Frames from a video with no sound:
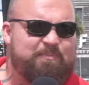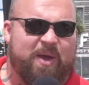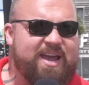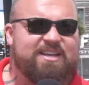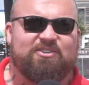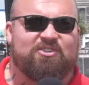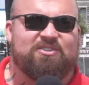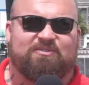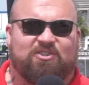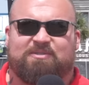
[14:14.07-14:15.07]
Pain
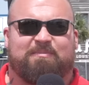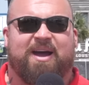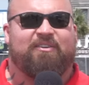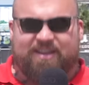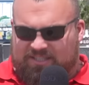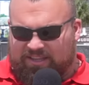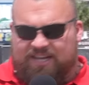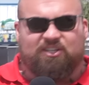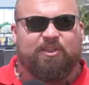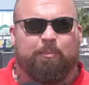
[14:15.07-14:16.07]
doesn't doesn't matter. It's
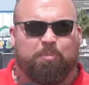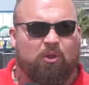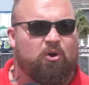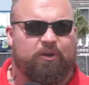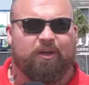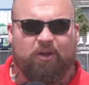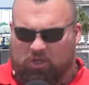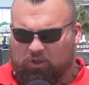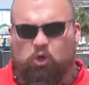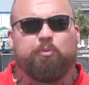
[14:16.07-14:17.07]
literally the blood
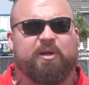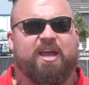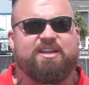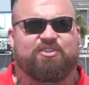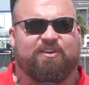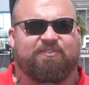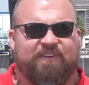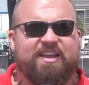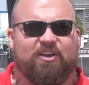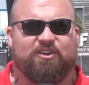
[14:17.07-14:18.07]
lubricates your
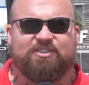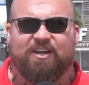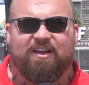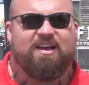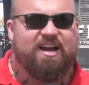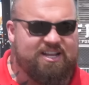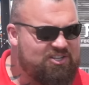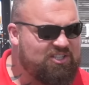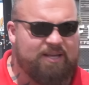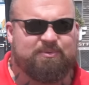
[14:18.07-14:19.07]
fingers and it
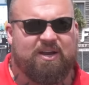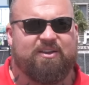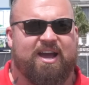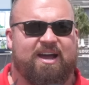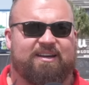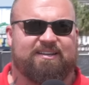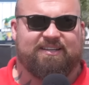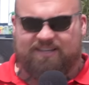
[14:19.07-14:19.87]
slips out your hand.